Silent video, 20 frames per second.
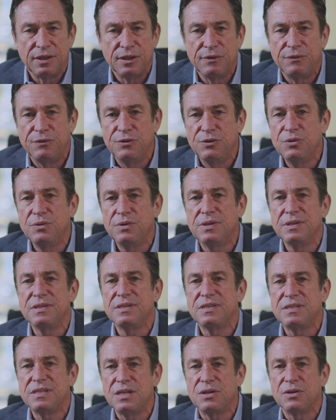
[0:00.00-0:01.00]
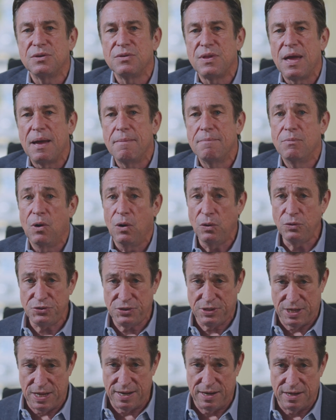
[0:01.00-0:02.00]
if you consider that
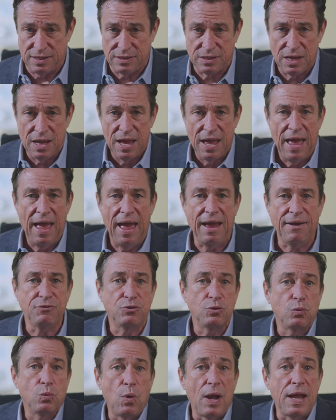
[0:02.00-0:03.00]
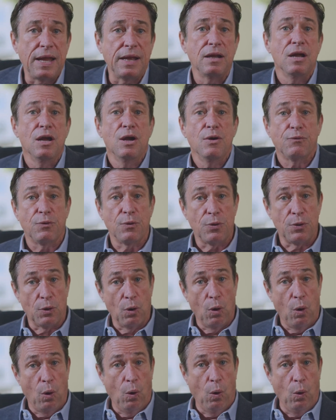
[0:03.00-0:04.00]
most tenants have to wait for
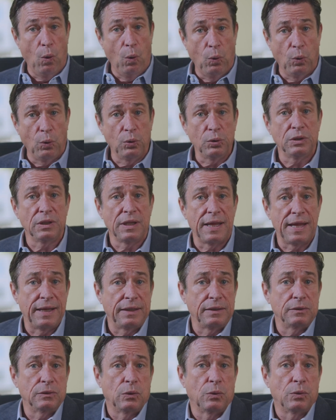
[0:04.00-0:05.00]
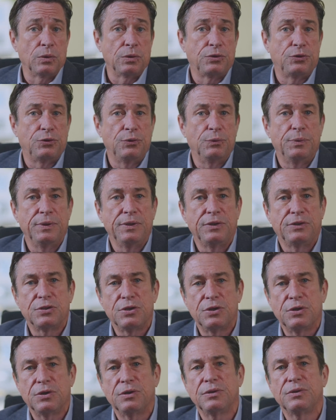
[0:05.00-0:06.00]
their old landlord to
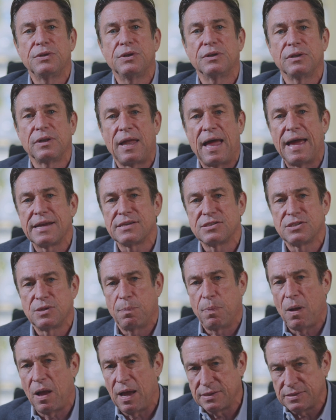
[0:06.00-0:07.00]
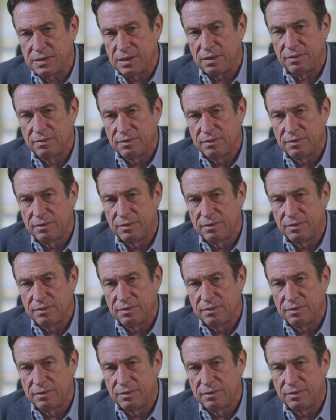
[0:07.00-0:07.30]
return their last deposit.